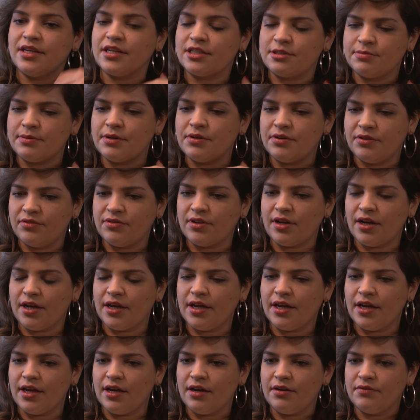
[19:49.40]
the experience that I
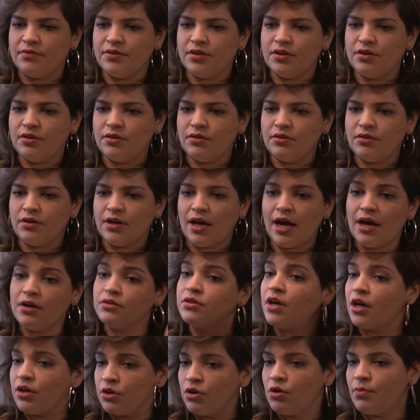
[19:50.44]
have, you know.
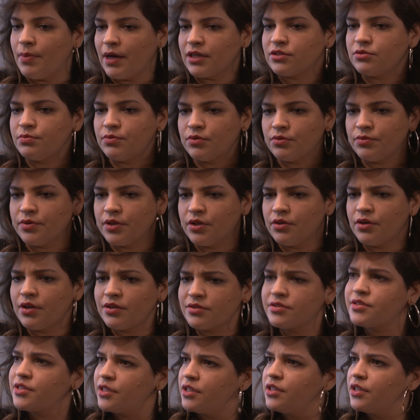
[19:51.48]
I'll go back to Puerto Rico and I'll
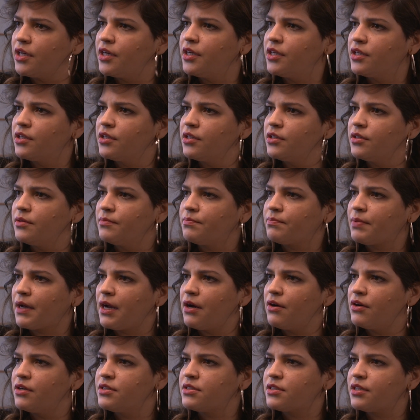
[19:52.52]
see, like,
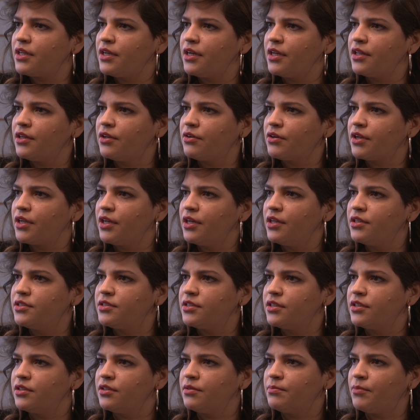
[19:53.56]
parents hitting their kids
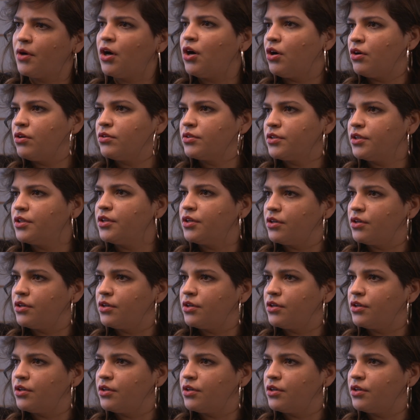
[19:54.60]
in the mall, you